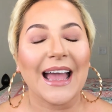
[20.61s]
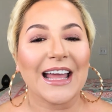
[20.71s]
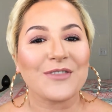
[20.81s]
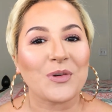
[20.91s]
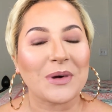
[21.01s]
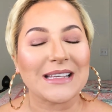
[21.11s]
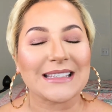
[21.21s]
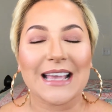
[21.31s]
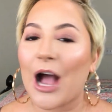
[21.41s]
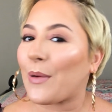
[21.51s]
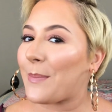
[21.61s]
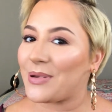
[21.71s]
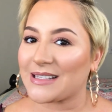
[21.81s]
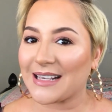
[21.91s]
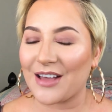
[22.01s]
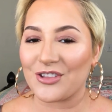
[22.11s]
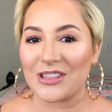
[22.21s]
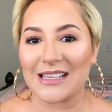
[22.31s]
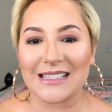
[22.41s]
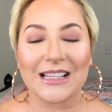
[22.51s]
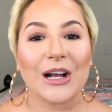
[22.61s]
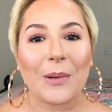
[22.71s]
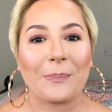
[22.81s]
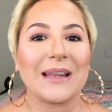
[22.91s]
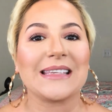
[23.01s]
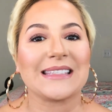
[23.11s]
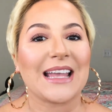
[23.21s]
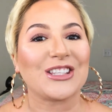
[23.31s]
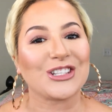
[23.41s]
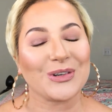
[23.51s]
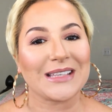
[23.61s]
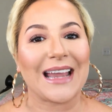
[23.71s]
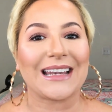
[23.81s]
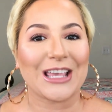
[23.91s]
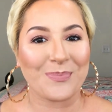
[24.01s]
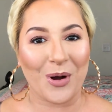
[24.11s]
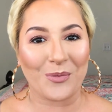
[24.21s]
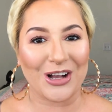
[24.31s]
And if you want to see how I put together this look, please stay tuned and keep on